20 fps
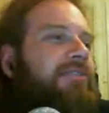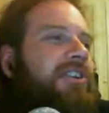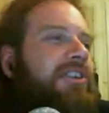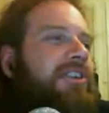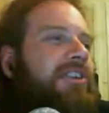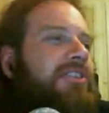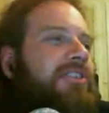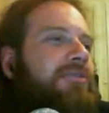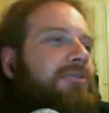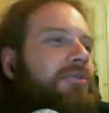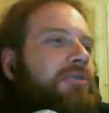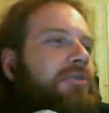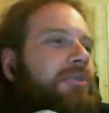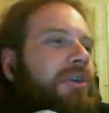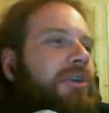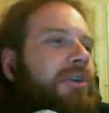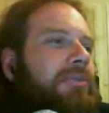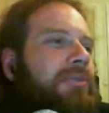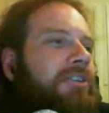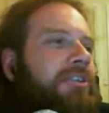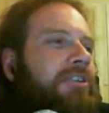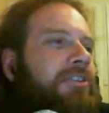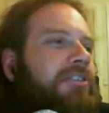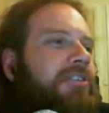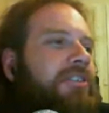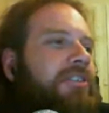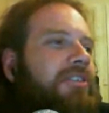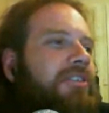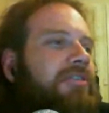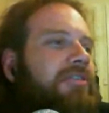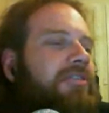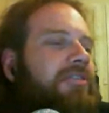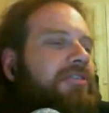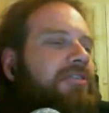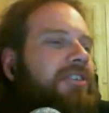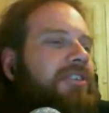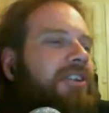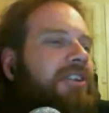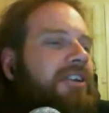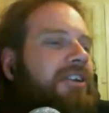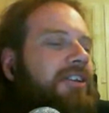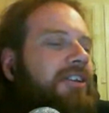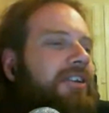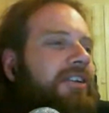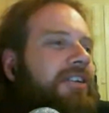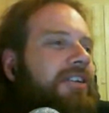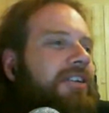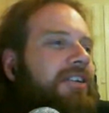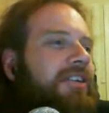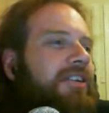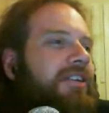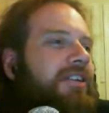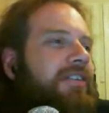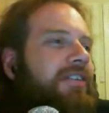No, they've changed the wallpaper at least. That was a good start.